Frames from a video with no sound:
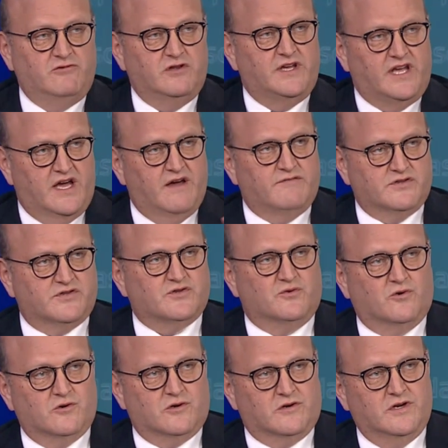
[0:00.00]
really have a
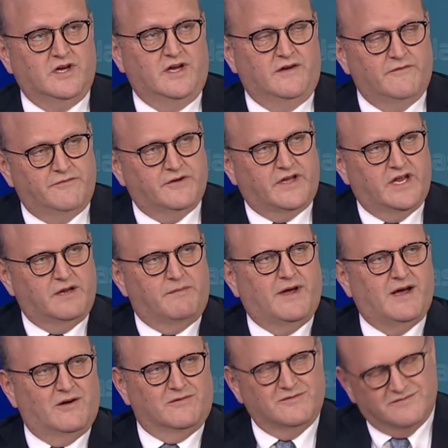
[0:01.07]
store, forget
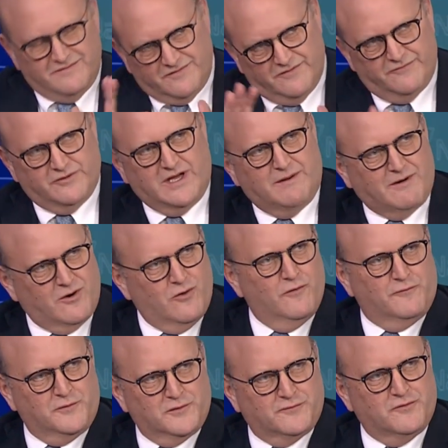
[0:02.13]
about Whole
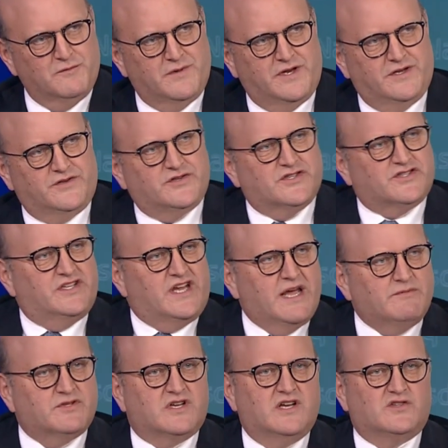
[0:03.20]
Foods for a minute, just an
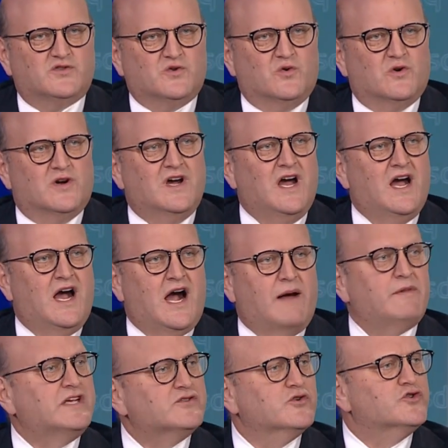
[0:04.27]
Amazon store,
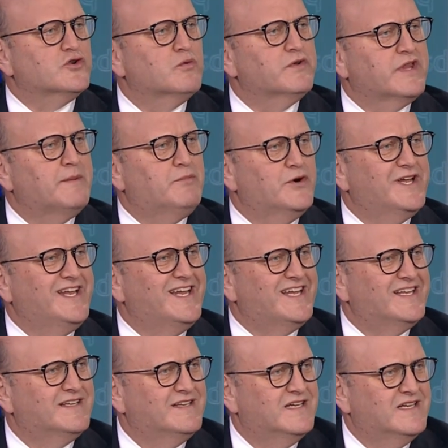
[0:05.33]
I'm not so sure what they put in it.
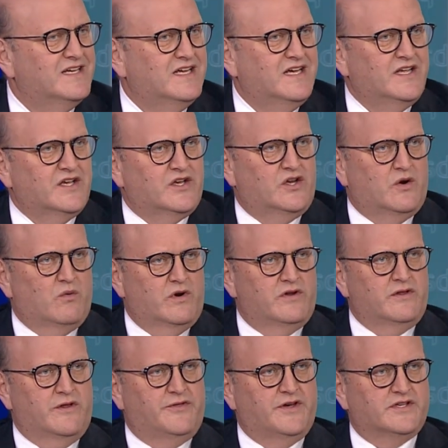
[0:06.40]
You know, one
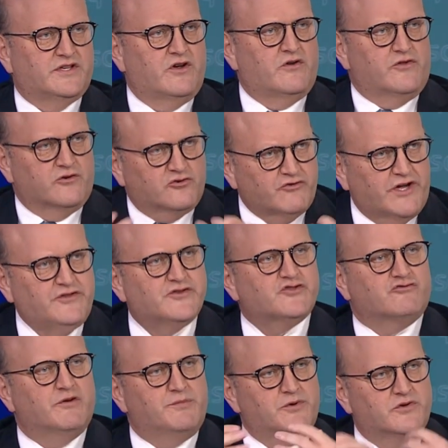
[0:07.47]
of the things they're great
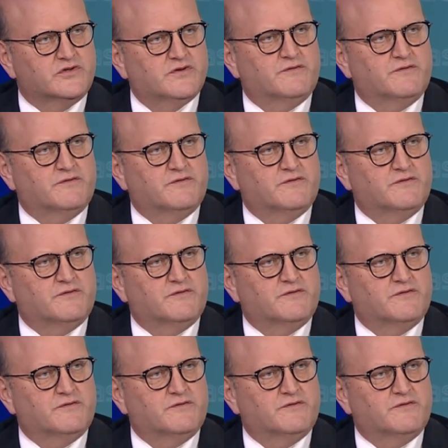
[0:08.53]
distributors